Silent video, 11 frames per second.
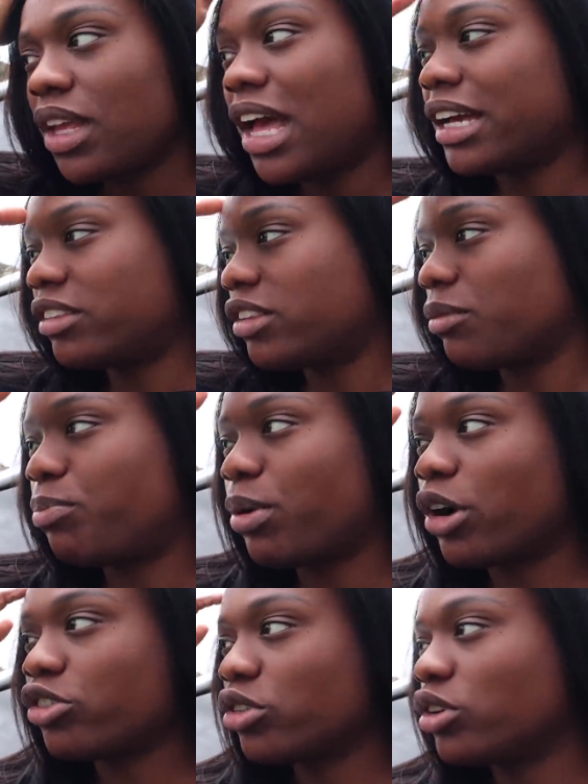I guess it's a
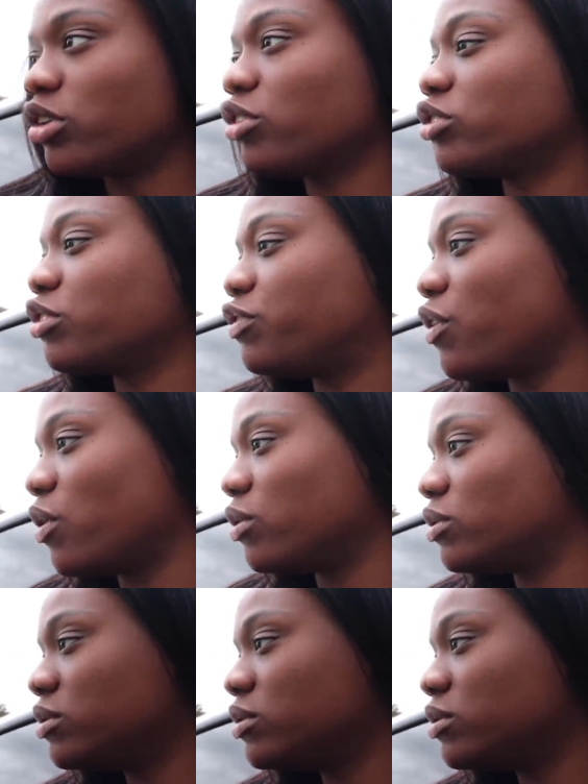partial though. Yours is a full.